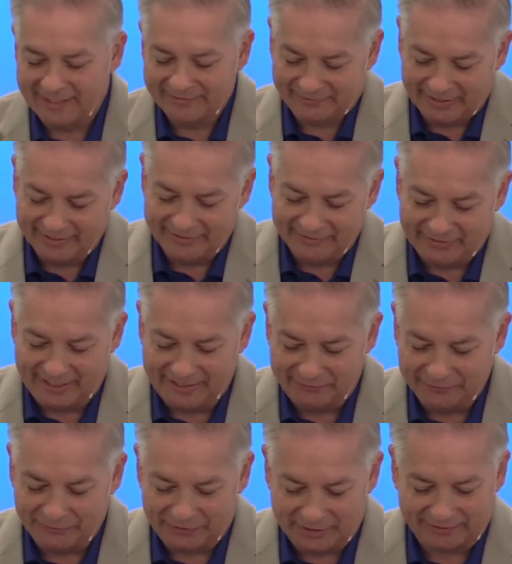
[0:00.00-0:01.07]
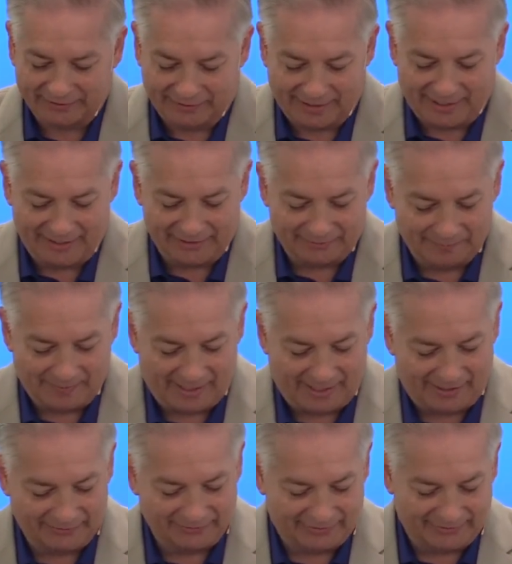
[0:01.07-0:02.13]
sent his angel and shut the lions'
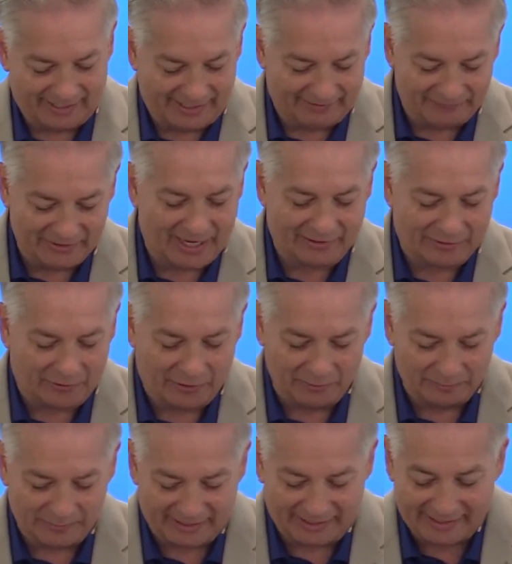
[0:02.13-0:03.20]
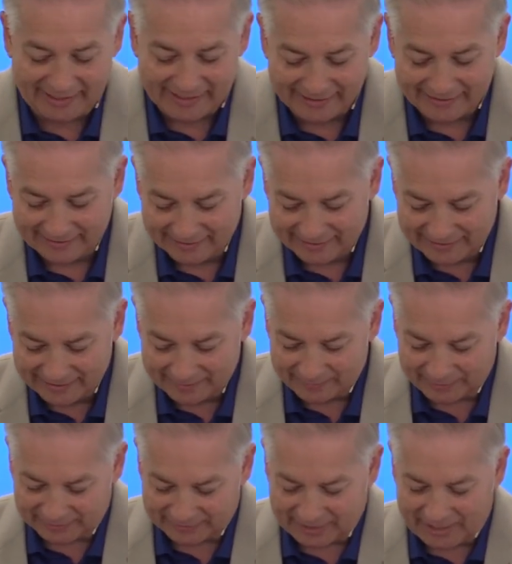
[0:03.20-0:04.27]
mouths, and they have not harmed me,
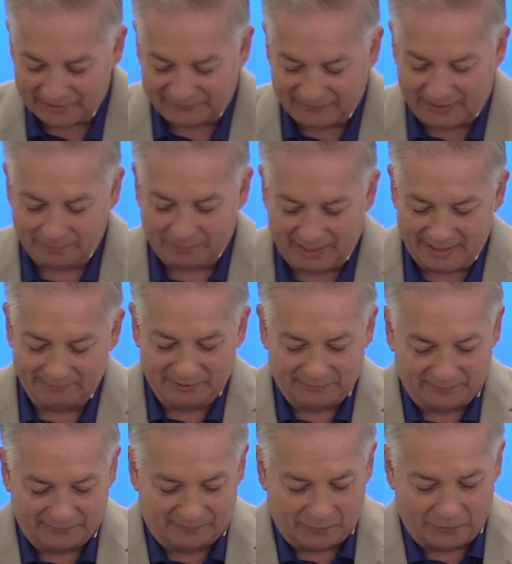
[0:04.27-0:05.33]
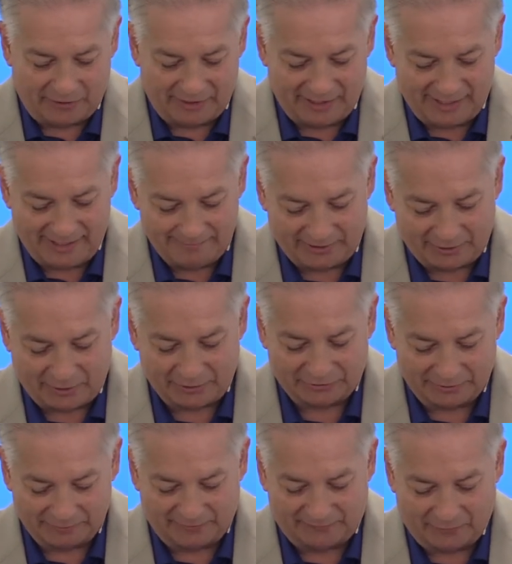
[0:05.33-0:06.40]
because I was found blameless before him, and
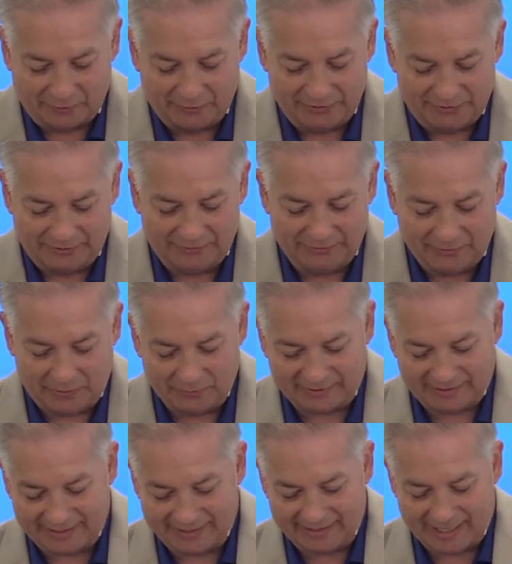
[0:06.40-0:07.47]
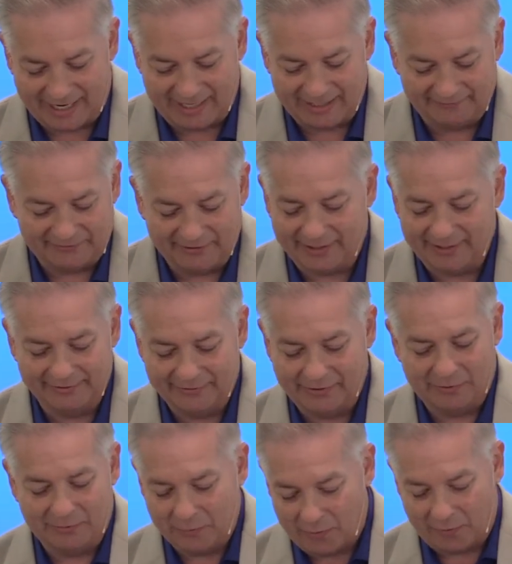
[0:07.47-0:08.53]
also before you, O king, I have done
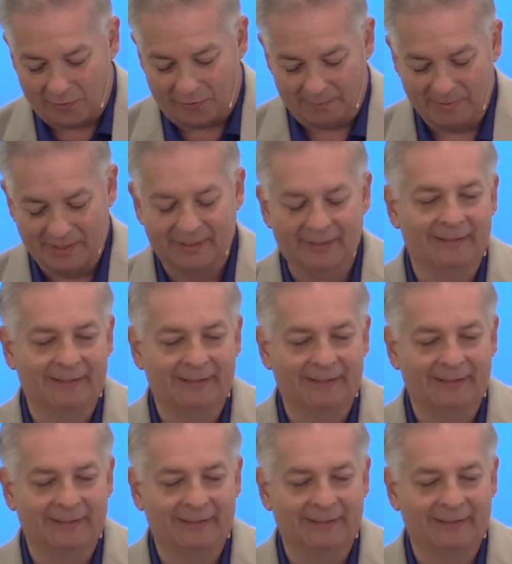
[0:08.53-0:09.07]
no harm.